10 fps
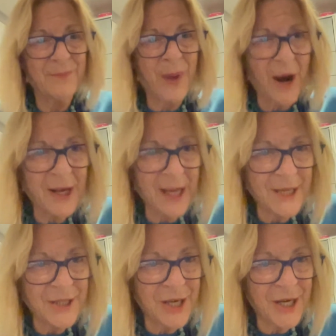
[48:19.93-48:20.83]

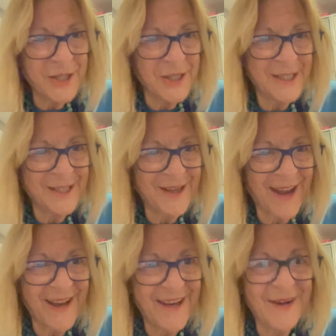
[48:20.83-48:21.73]
parking charges are
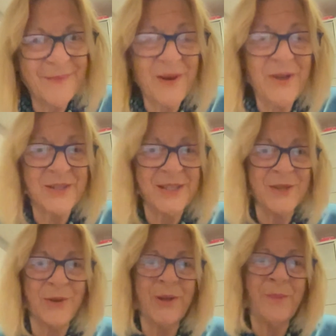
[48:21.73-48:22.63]
higher because it's
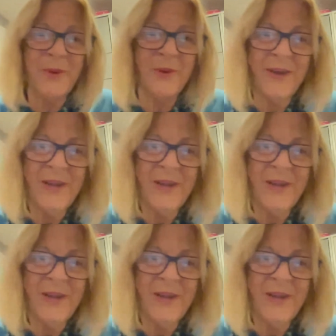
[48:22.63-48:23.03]
all about